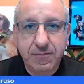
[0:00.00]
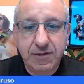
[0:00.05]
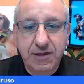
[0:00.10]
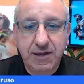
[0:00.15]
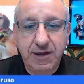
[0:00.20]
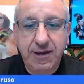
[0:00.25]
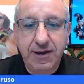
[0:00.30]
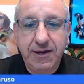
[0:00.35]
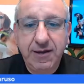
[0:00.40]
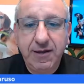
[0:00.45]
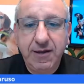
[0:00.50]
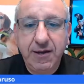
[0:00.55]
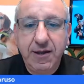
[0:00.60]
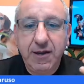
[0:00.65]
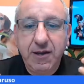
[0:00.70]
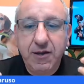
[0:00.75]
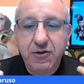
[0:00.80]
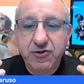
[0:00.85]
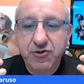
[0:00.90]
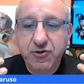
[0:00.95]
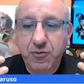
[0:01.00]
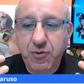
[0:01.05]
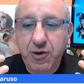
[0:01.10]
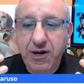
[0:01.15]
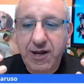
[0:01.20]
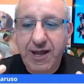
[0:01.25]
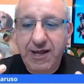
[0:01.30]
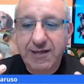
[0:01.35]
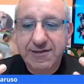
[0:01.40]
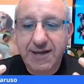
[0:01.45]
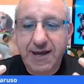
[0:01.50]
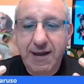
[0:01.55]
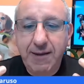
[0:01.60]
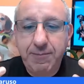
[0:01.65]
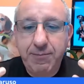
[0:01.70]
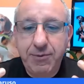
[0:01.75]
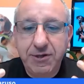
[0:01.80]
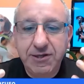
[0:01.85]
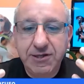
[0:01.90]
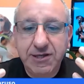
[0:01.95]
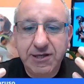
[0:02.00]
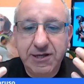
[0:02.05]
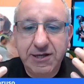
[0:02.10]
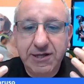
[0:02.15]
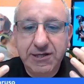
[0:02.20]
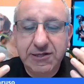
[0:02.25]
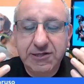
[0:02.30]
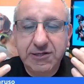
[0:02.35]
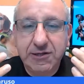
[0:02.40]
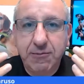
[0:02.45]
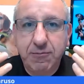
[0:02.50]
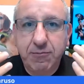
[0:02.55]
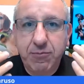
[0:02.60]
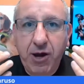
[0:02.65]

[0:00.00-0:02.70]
Okay, so what has happened is